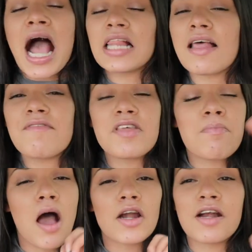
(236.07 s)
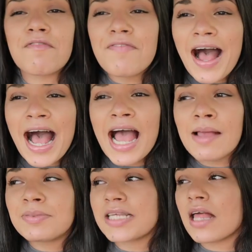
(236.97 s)
I love the modern
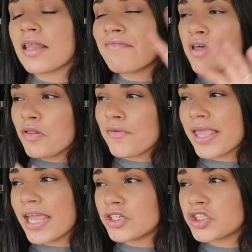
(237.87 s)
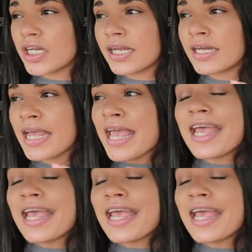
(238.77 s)
vibes. I love the location.